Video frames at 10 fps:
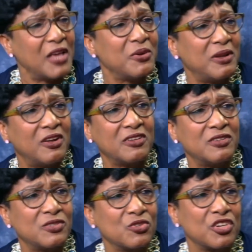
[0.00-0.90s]
you a lot on
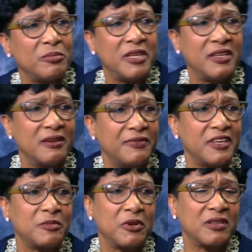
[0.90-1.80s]
social media,
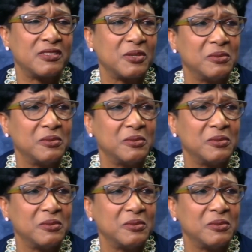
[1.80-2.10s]
Facebook and so?